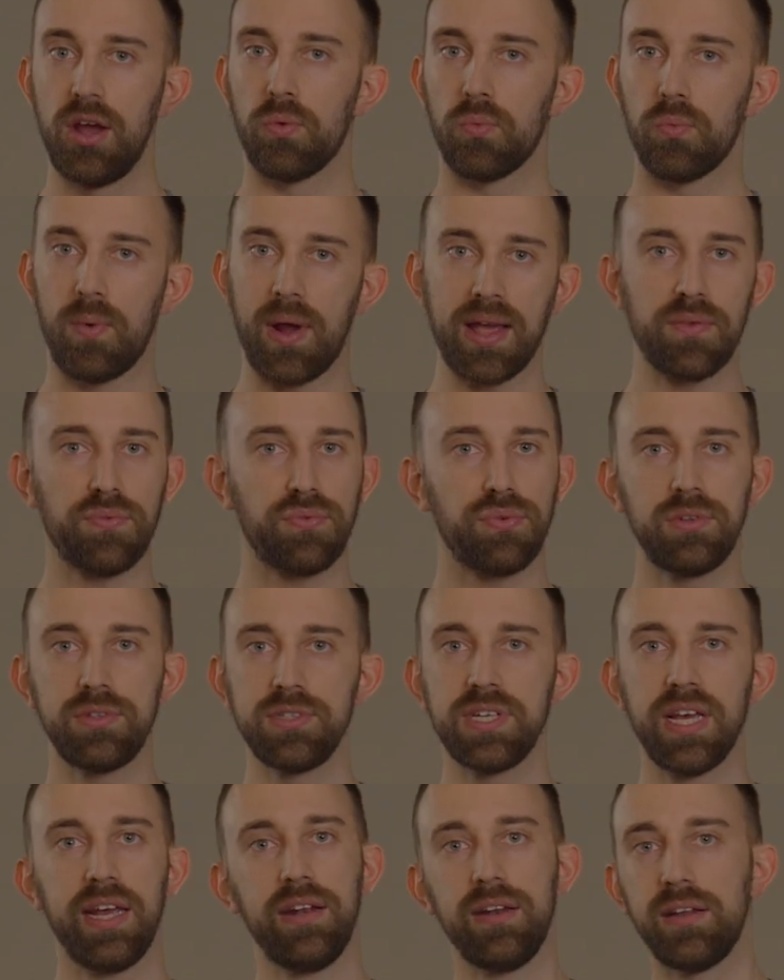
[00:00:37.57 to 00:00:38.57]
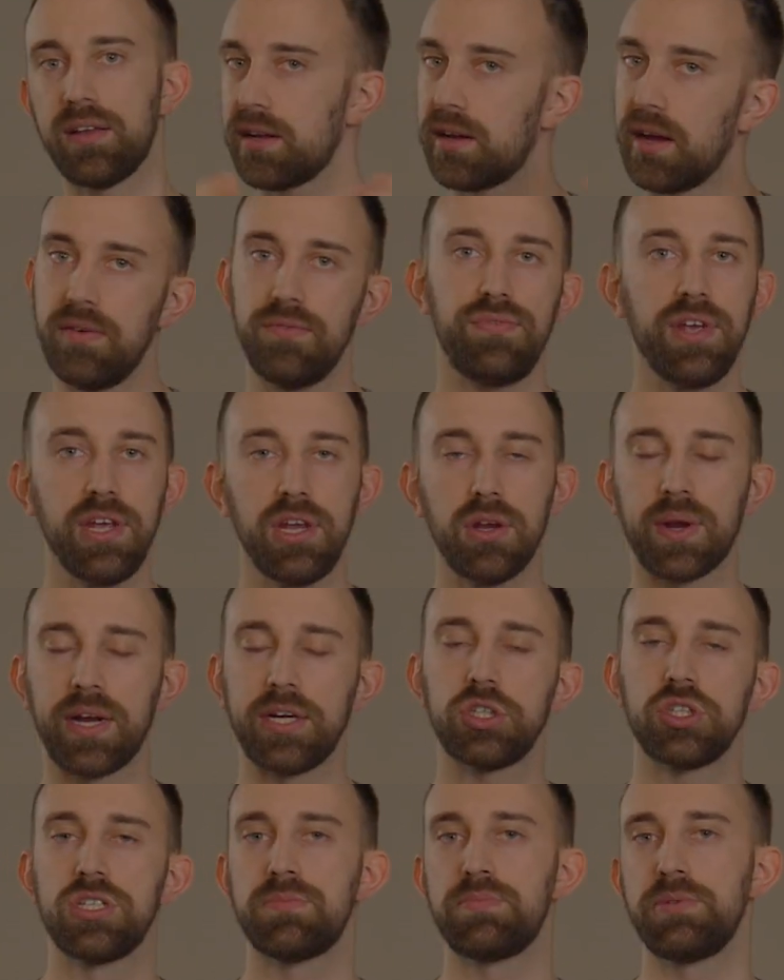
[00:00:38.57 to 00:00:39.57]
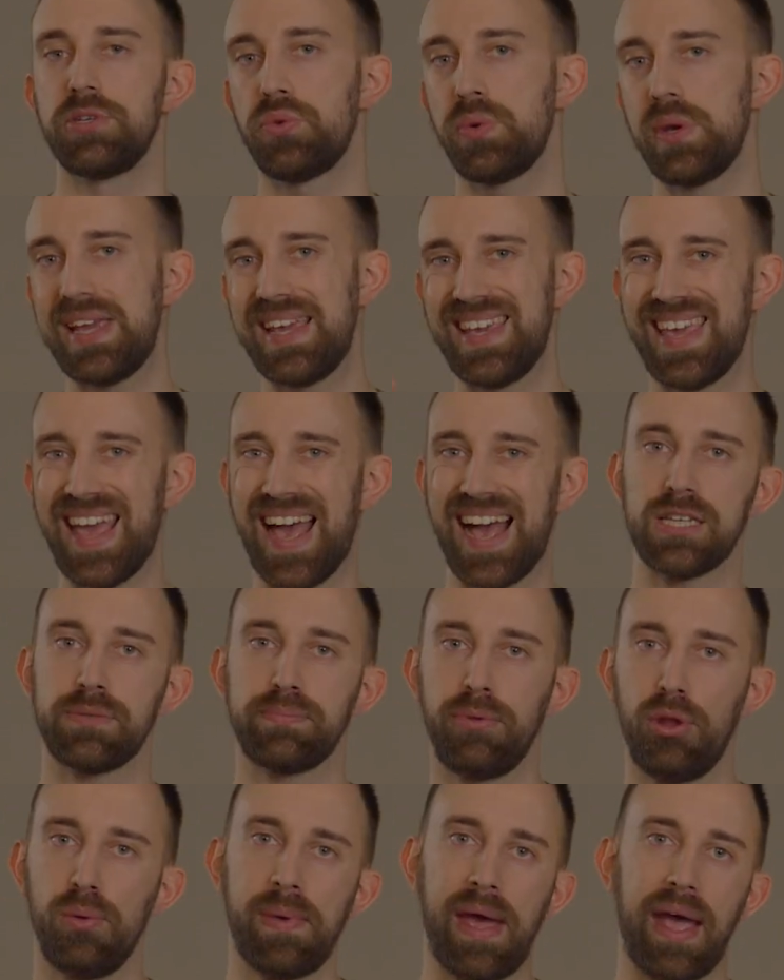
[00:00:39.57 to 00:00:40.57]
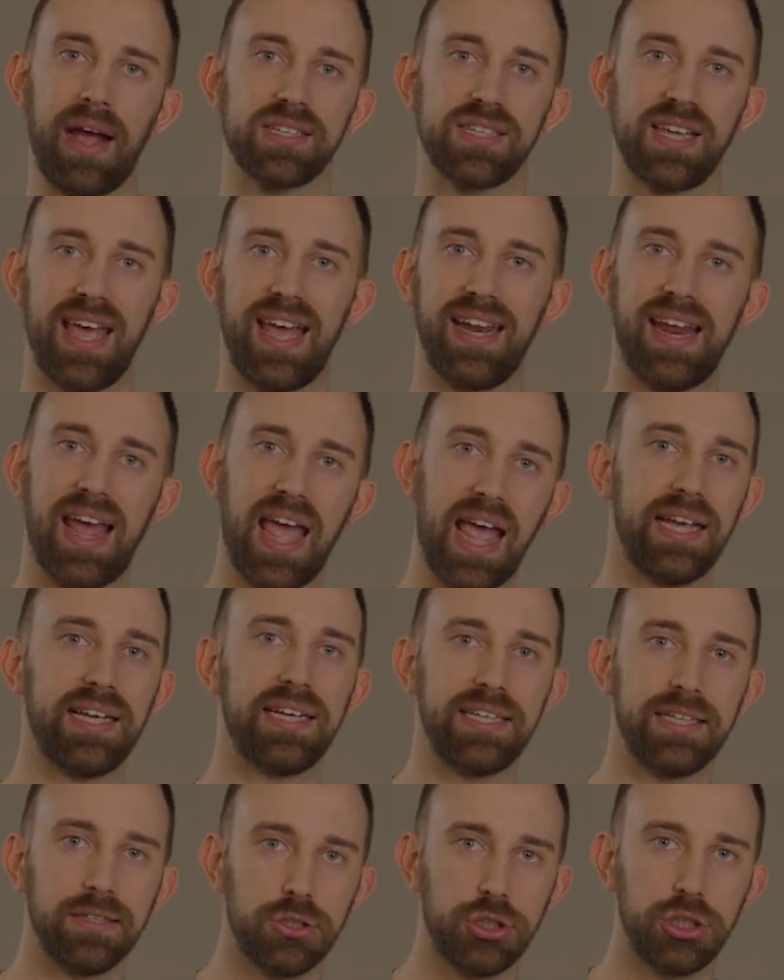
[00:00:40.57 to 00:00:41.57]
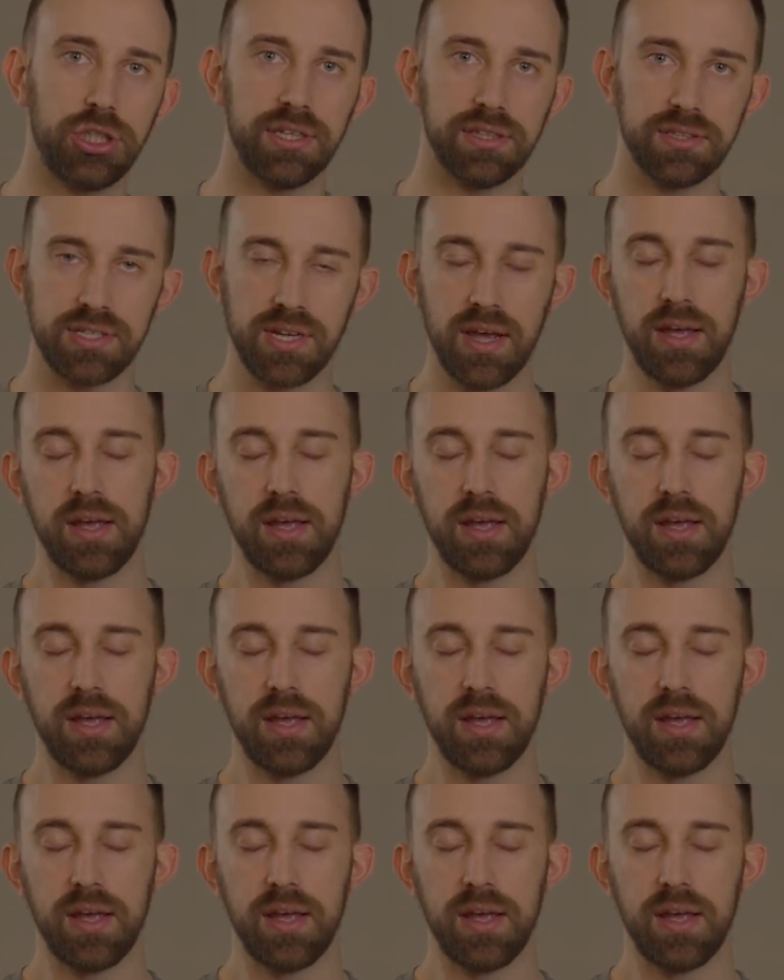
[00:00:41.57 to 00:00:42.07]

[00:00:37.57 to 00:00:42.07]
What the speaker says: rifles in configurations between gas blowbacks and AEGs.